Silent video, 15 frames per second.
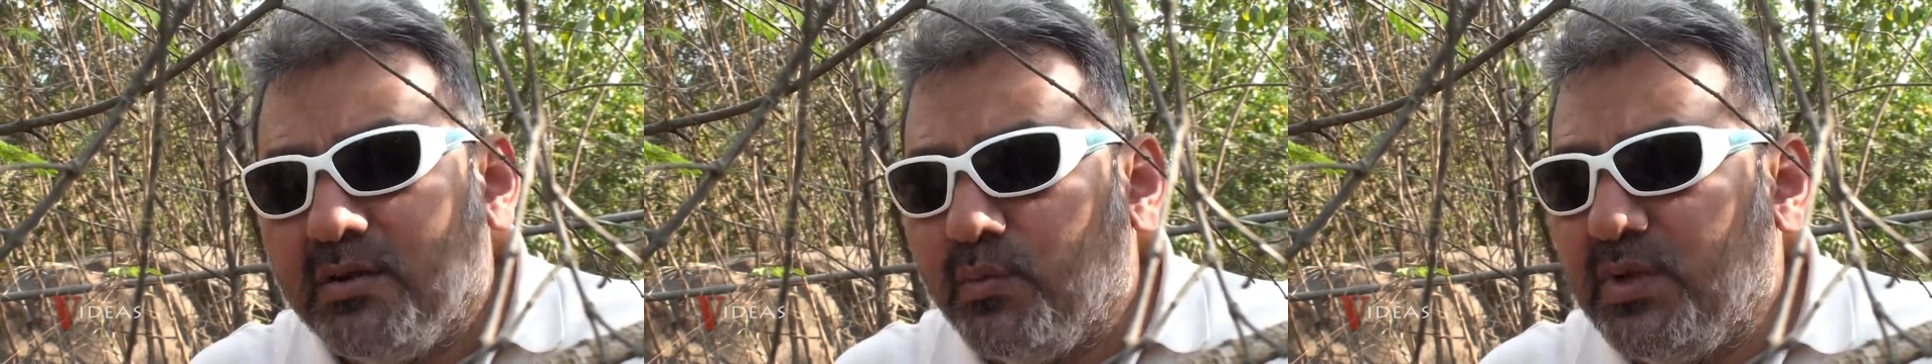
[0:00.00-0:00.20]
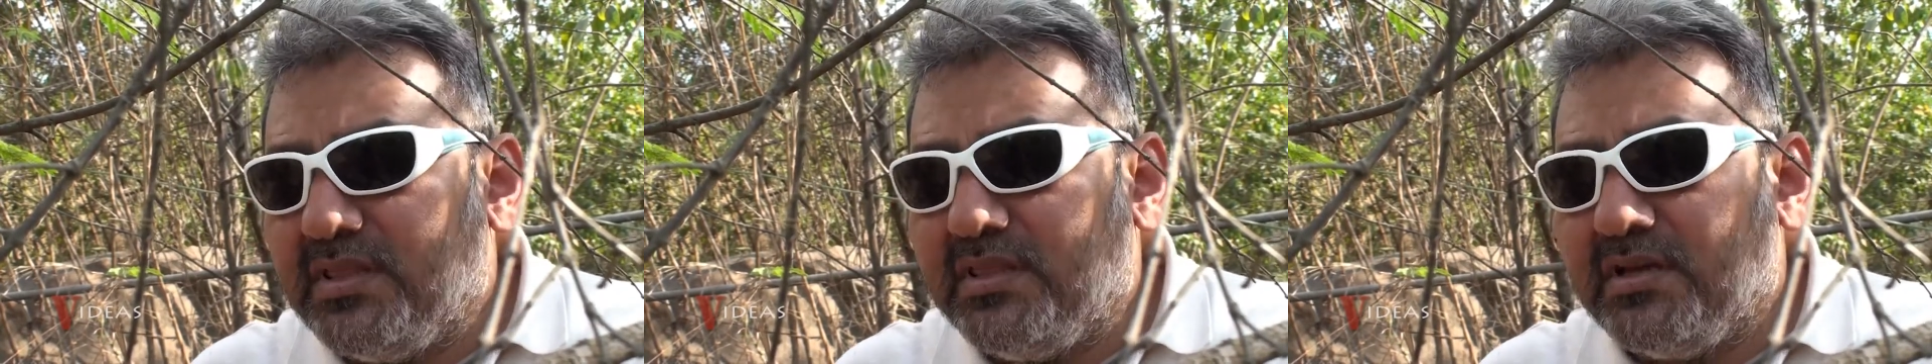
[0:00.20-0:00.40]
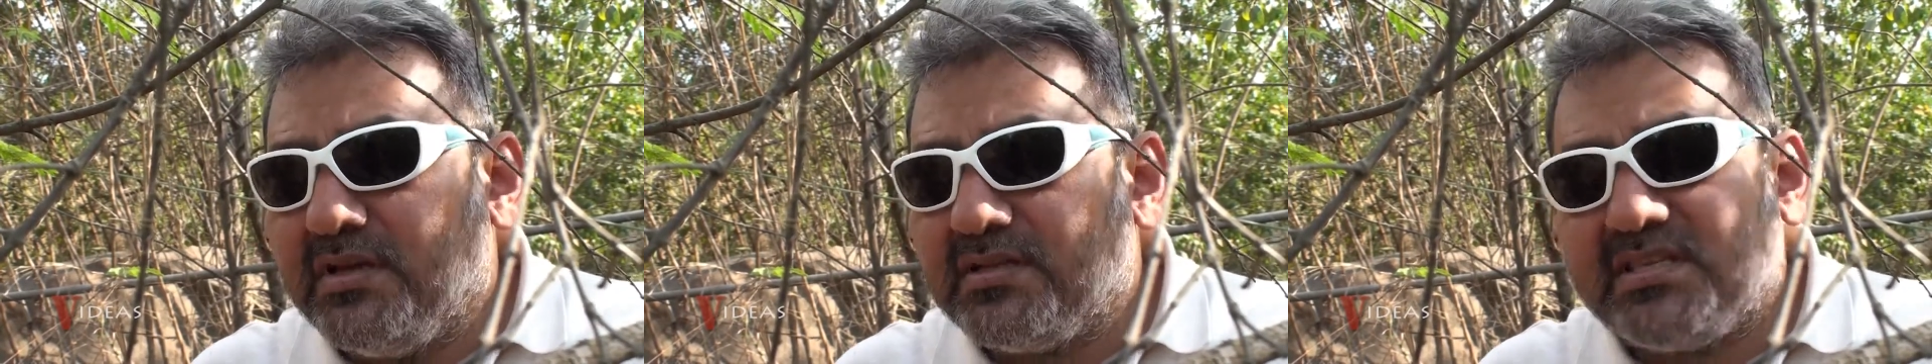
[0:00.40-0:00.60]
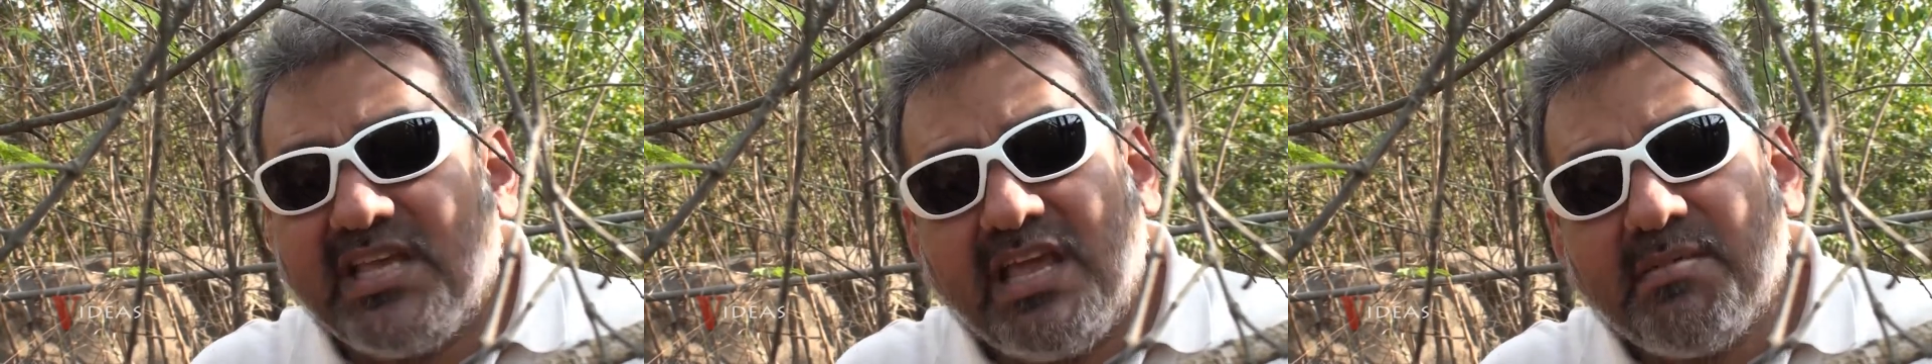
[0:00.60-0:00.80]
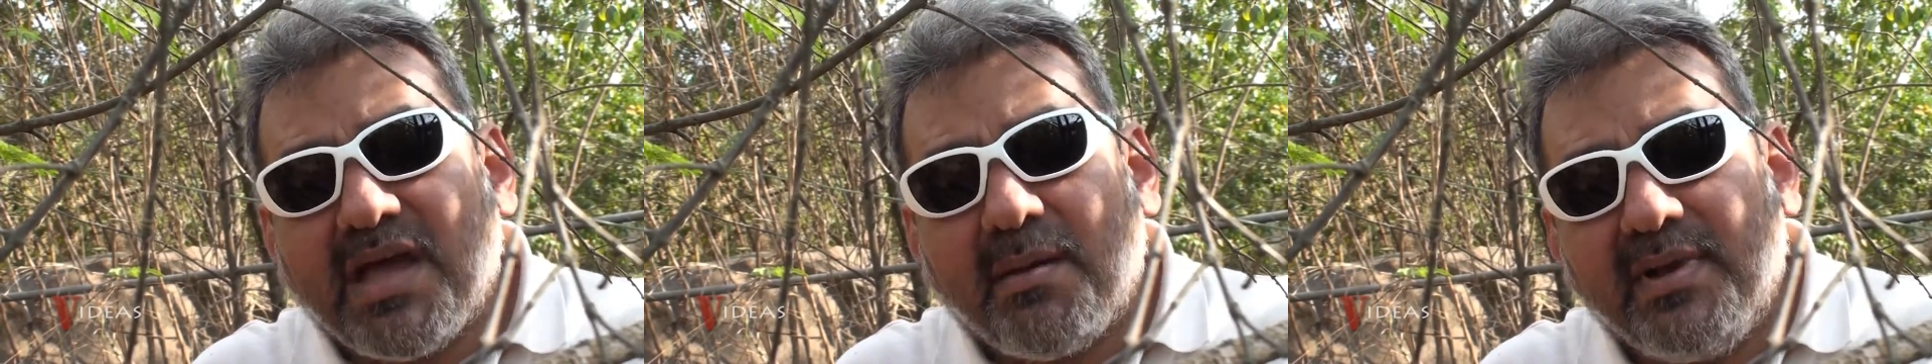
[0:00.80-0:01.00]
with the
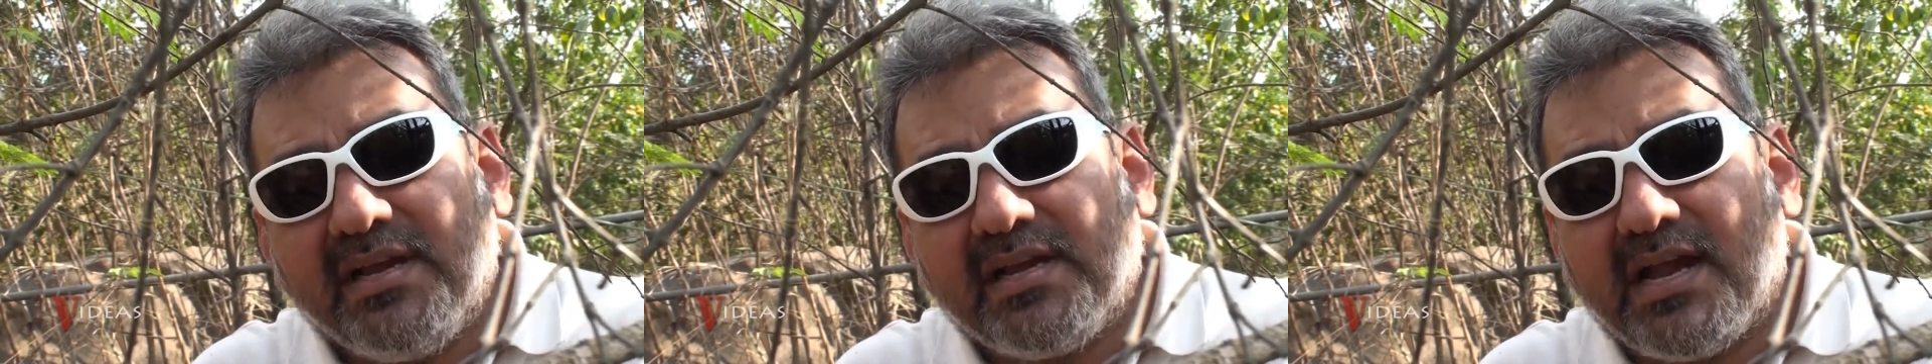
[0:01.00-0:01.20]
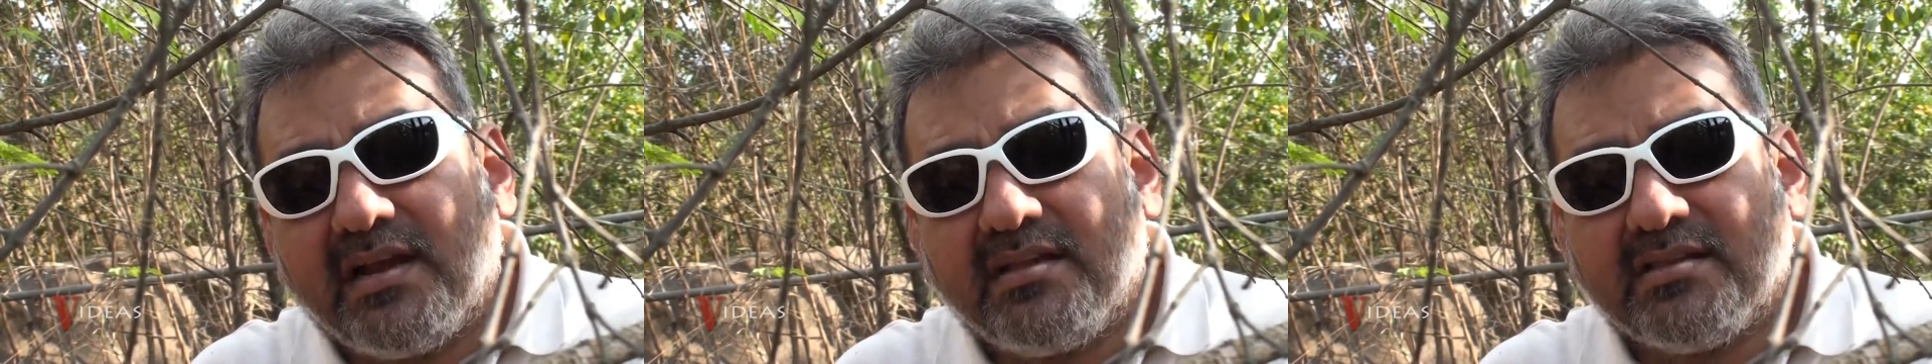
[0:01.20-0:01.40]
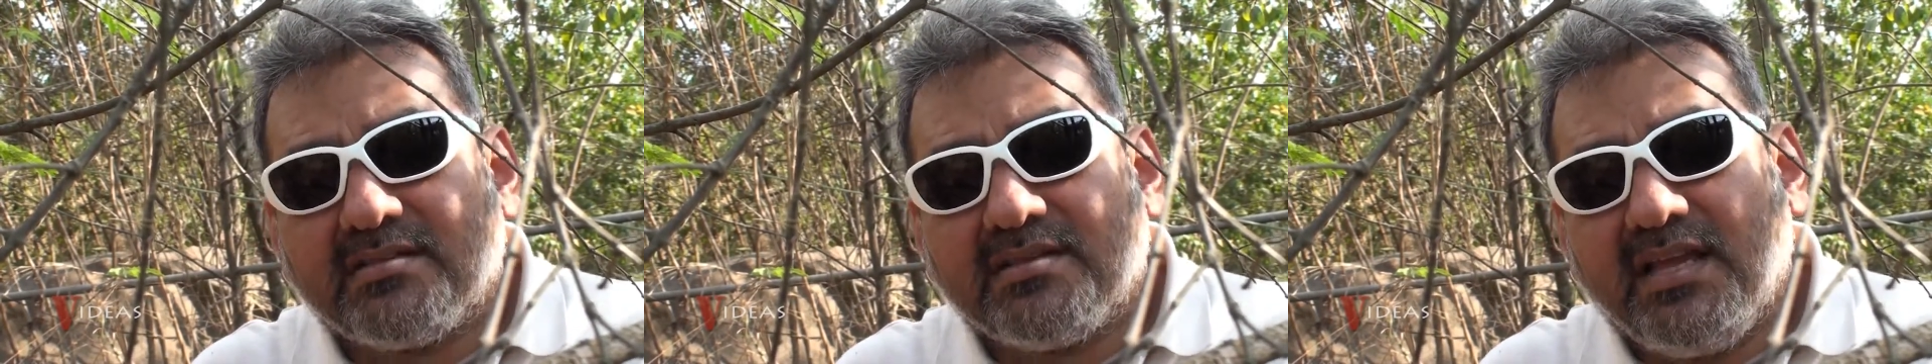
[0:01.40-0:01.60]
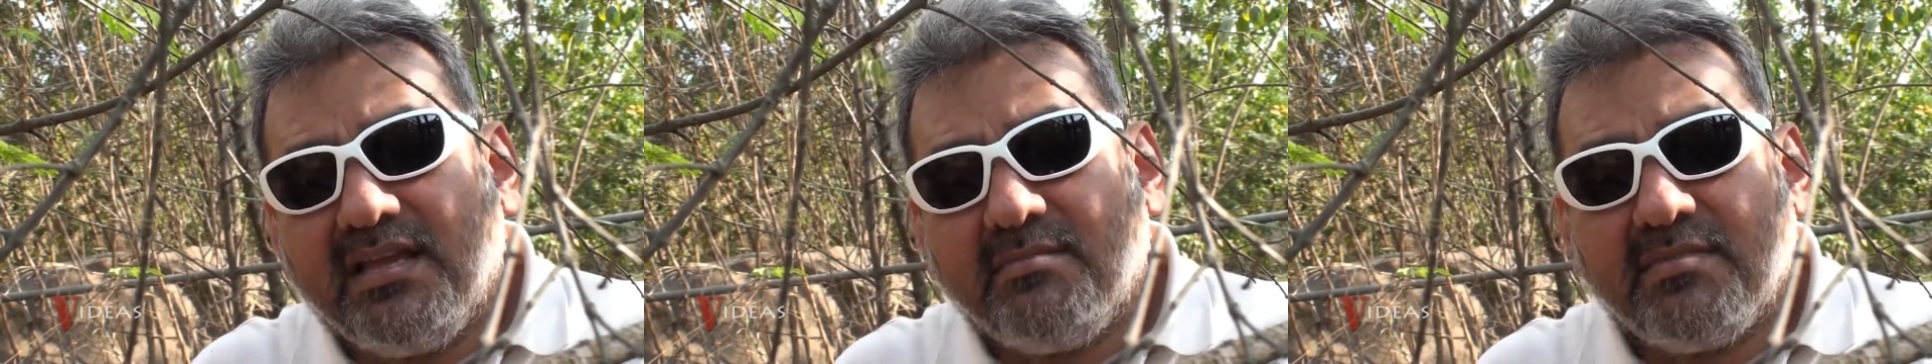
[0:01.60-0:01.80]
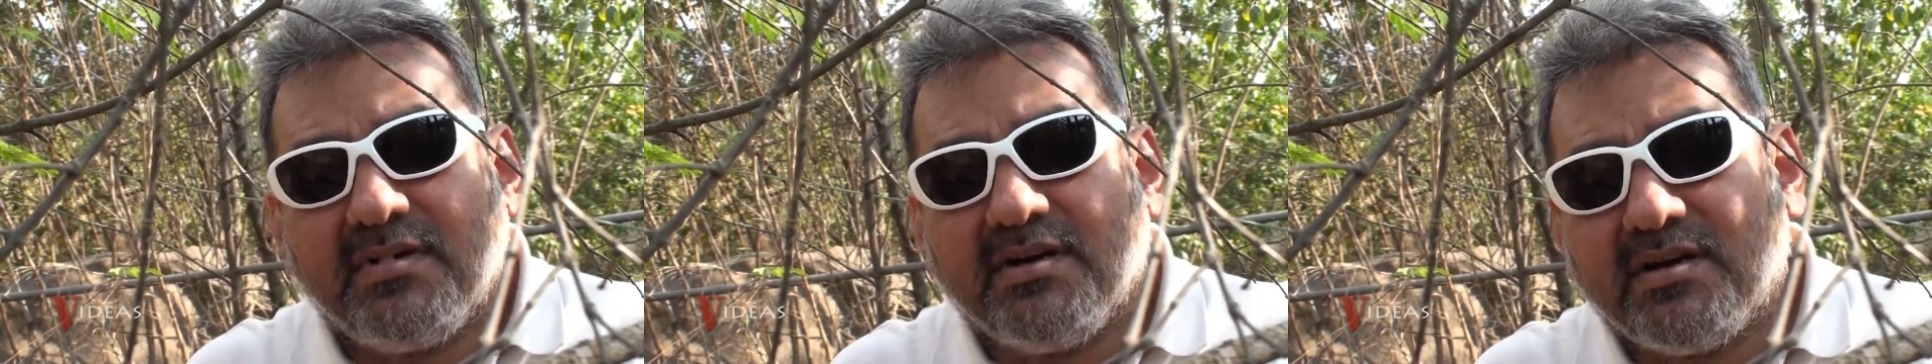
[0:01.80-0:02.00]
same habitat, the same